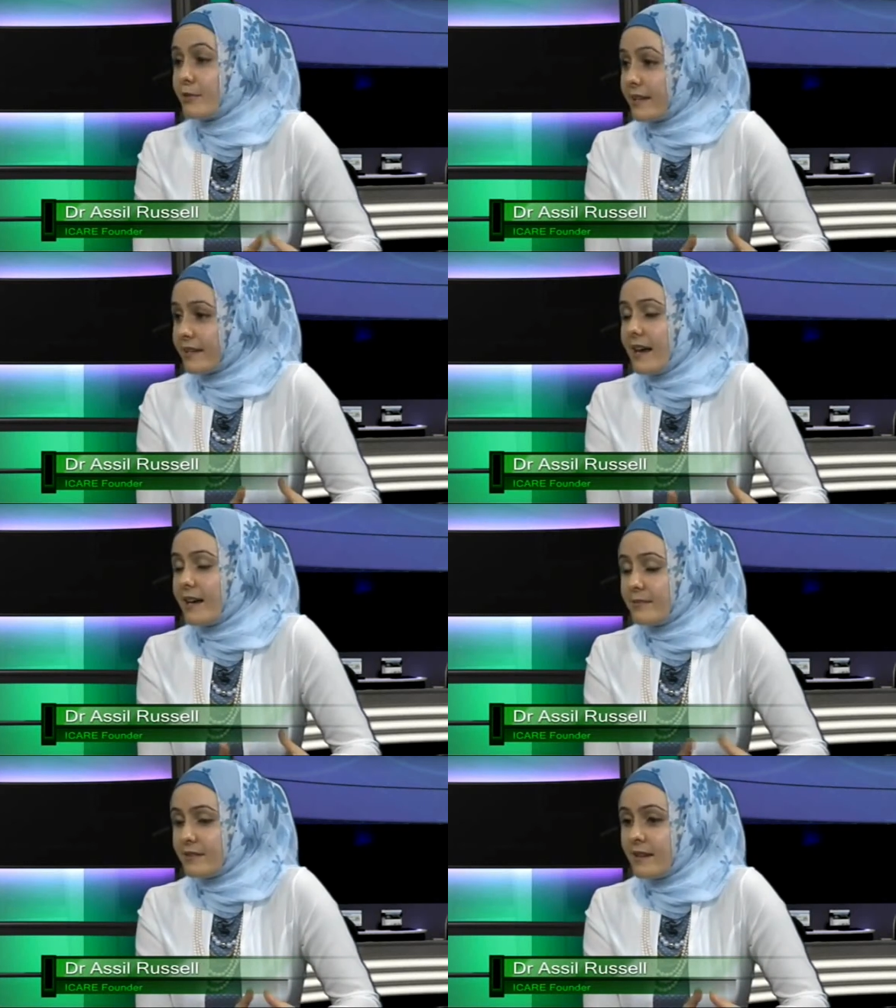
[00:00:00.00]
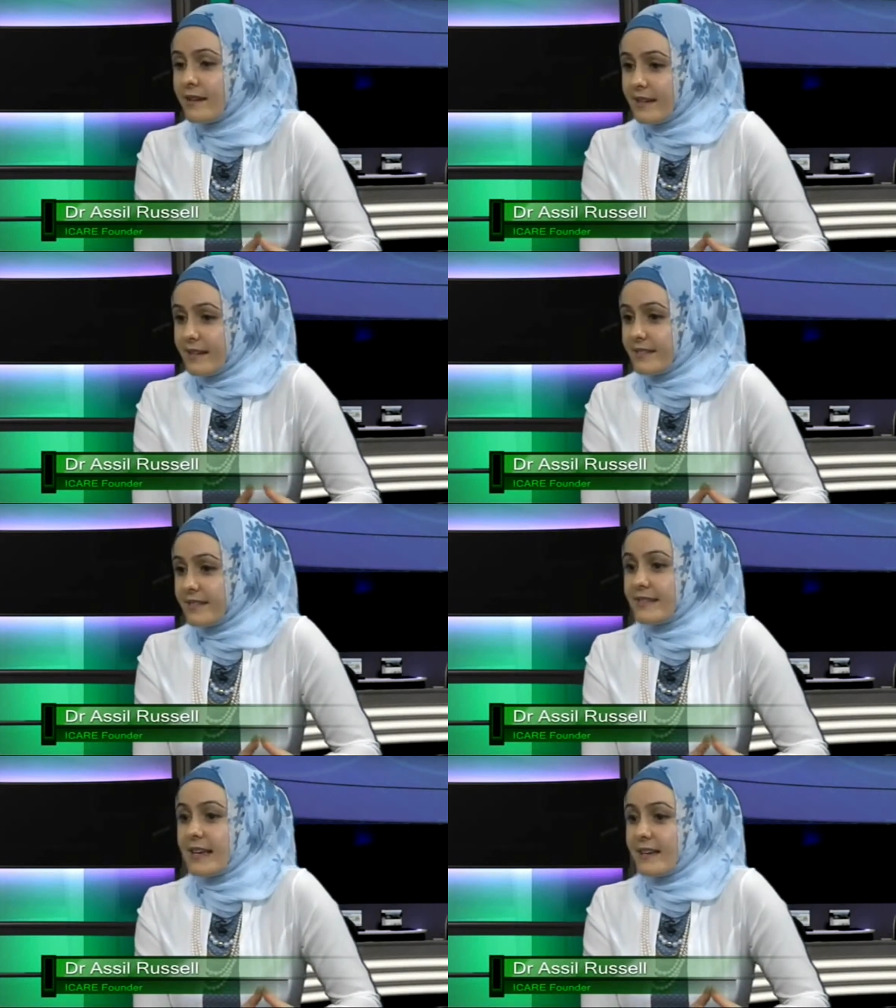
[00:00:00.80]
people can help. So
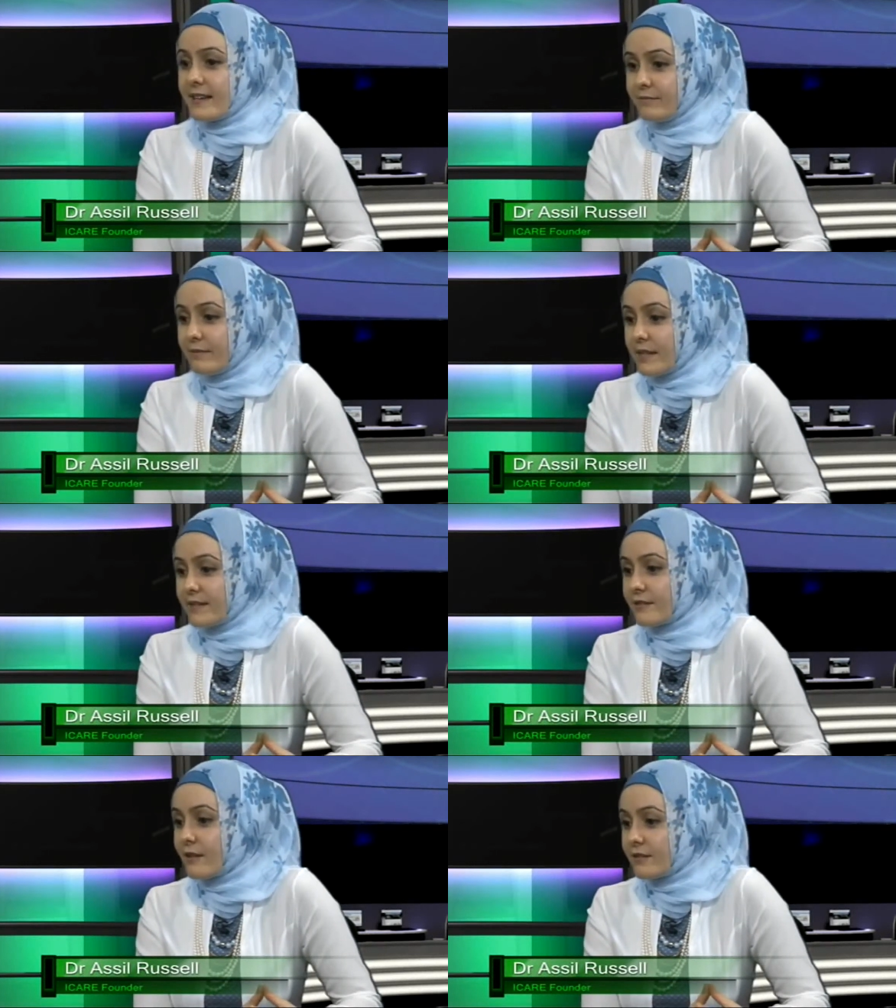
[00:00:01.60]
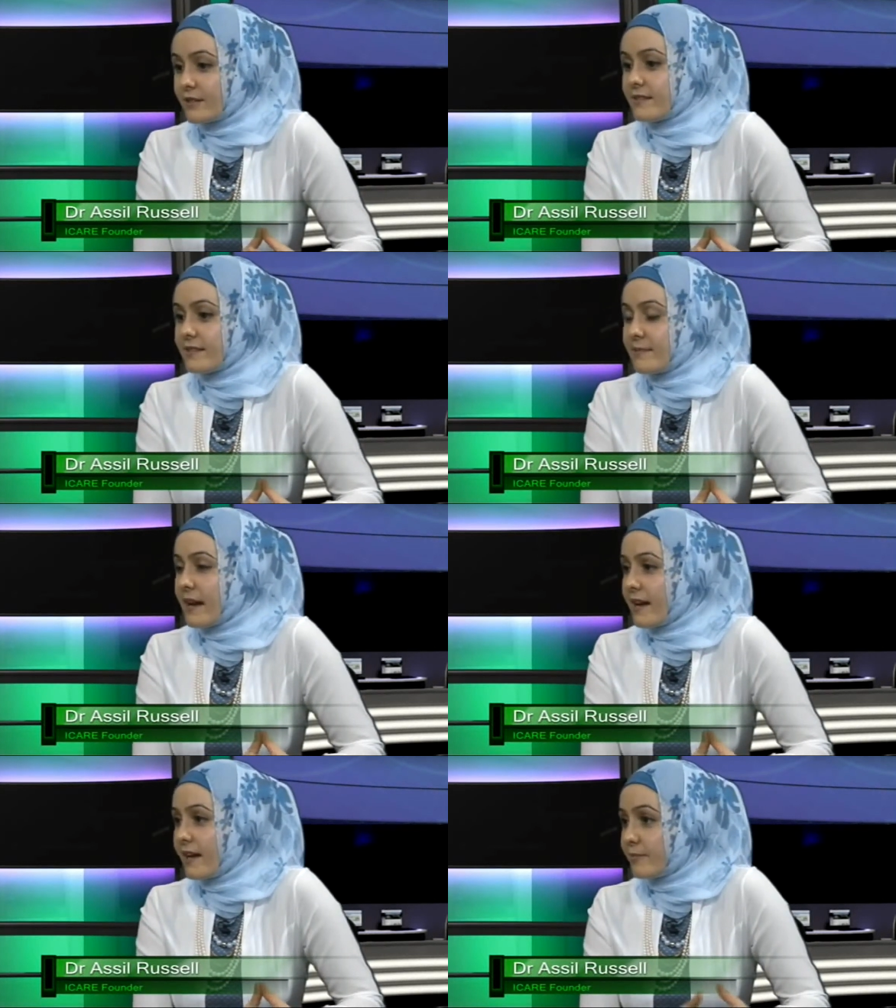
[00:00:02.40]
as I say, it's not just
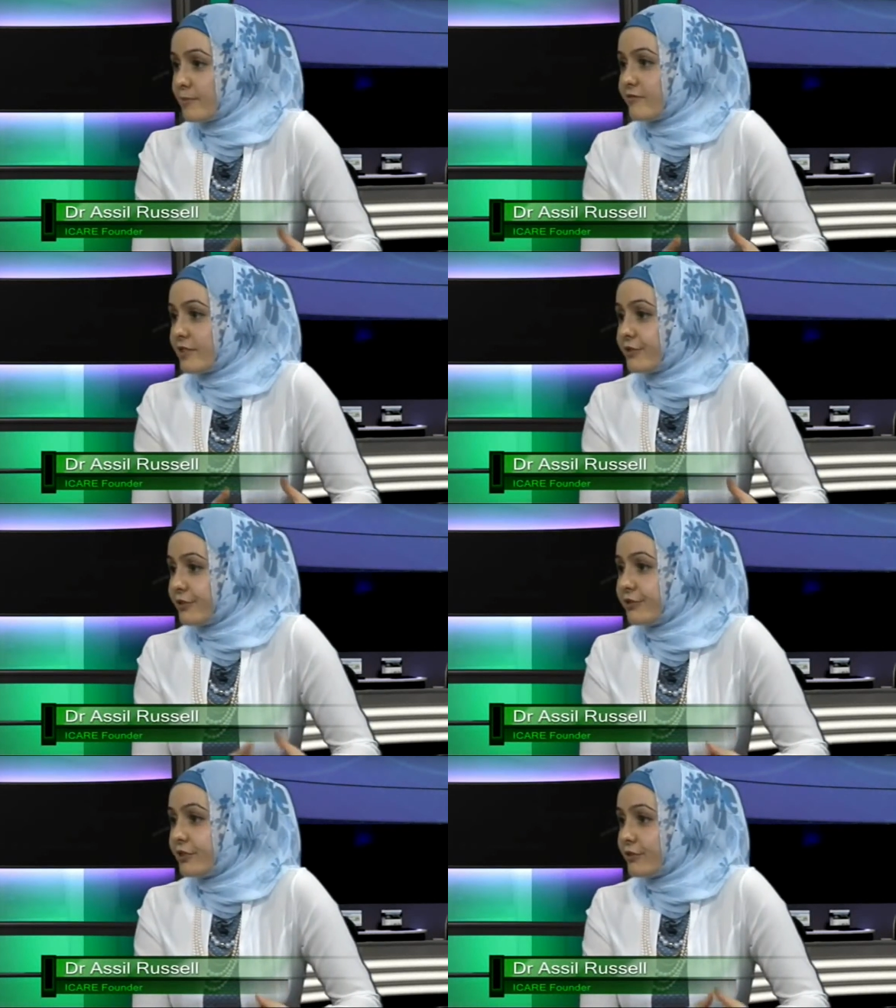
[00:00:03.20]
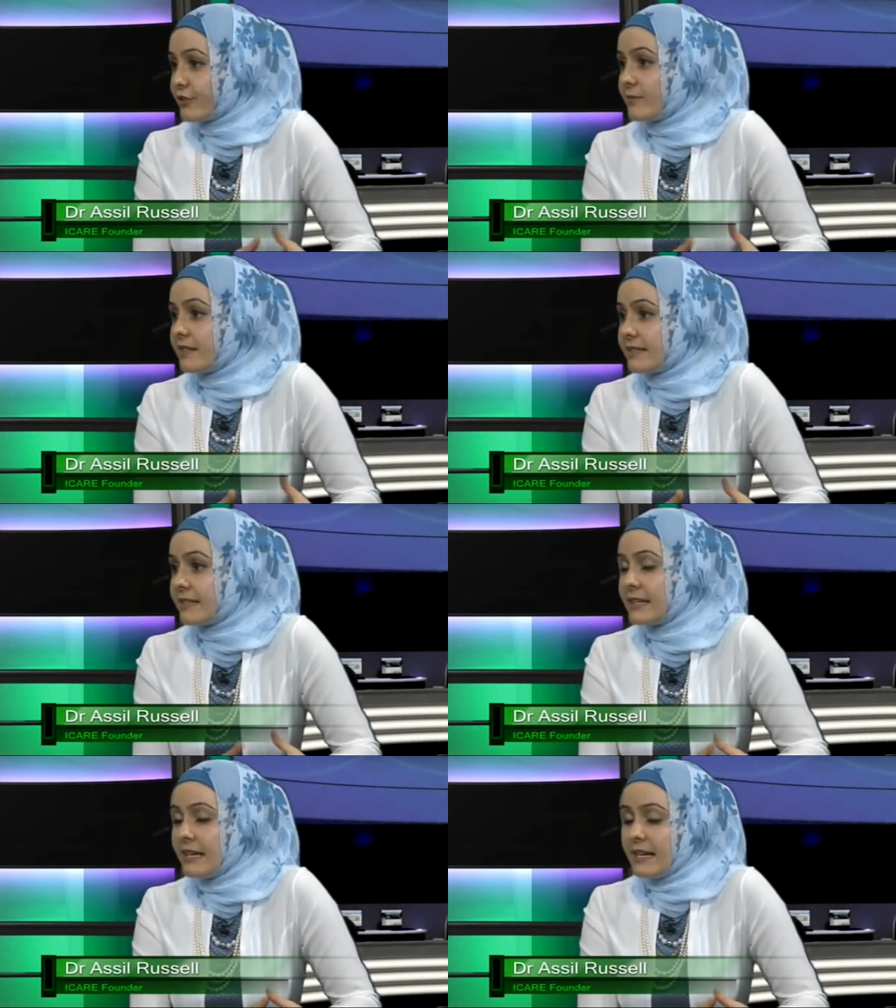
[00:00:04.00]
about health professionals contributing.